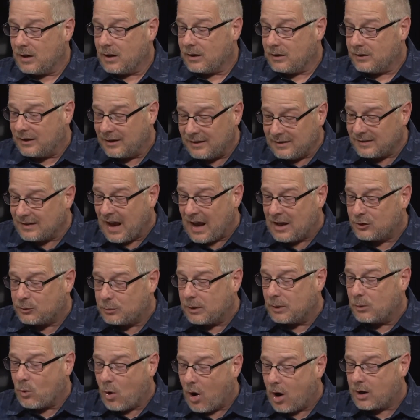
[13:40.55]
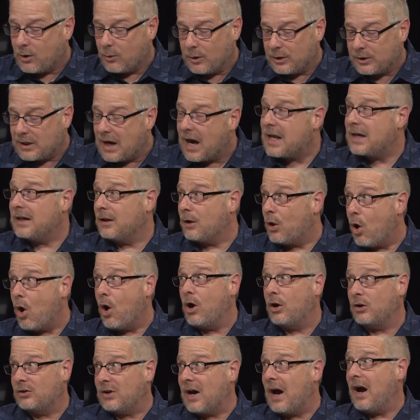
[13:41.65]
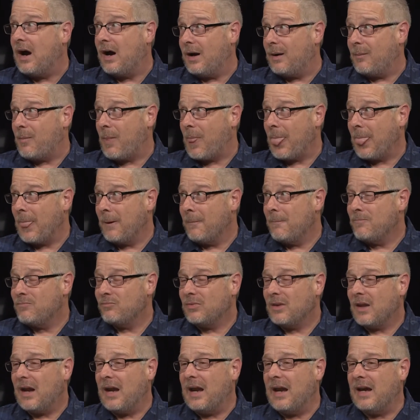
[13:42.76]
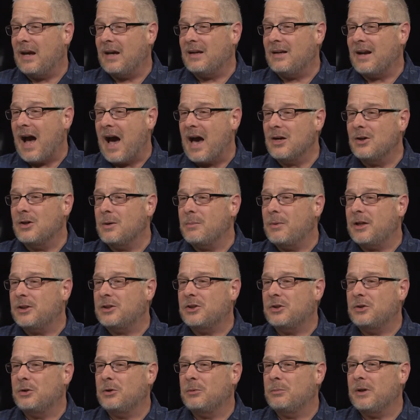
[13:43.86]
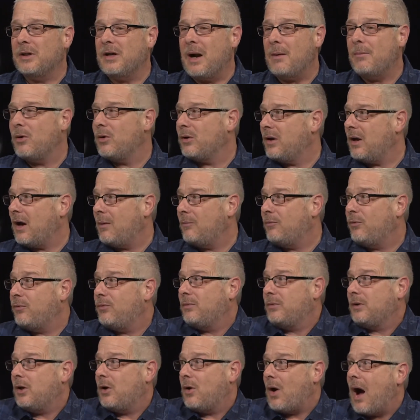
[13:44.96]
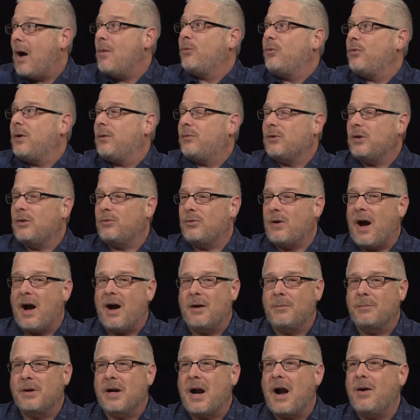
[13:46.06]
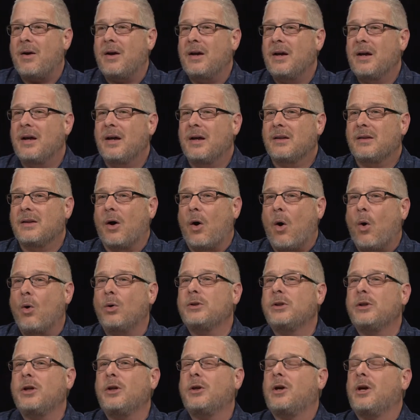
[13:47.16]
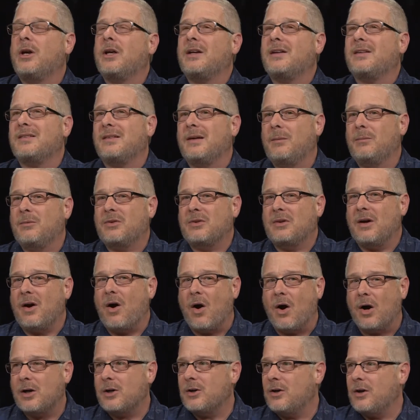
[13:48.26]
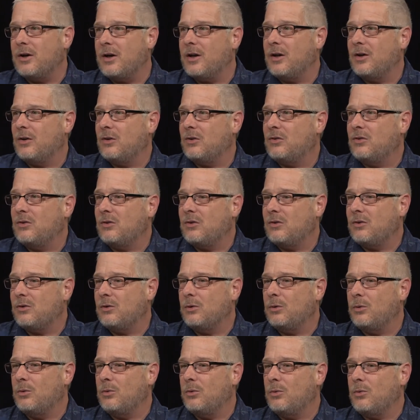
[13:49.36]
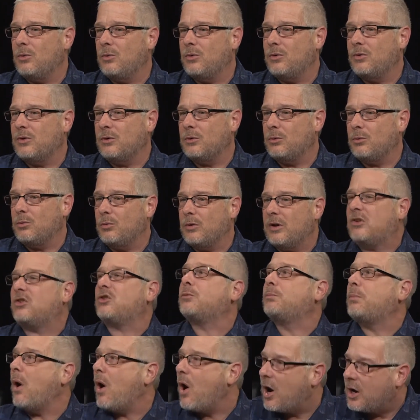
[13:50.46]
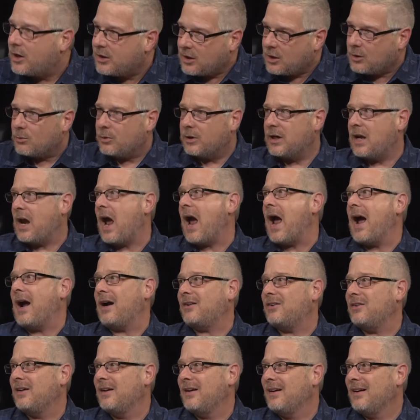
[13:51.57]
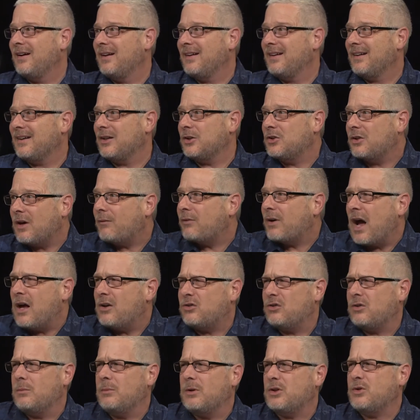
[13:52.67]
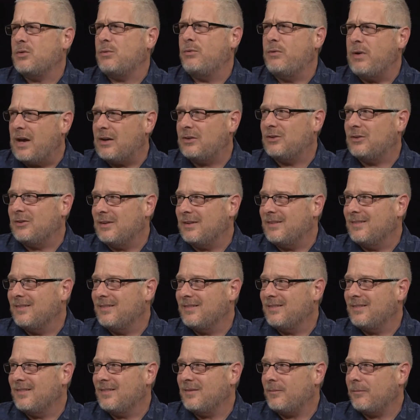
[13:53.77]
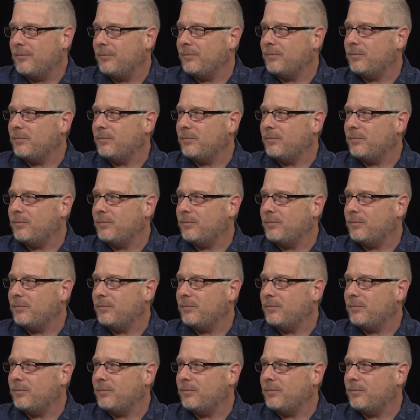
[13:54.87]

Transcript: this guy's been walking with God a long time. Yeah. And I don't know about you, but I'm only, I'm, you know, I'm 55, but I, the older you get, it seems the harder it is to to respond and react. Yeah. Because I've got so much vested. Well, yeah, and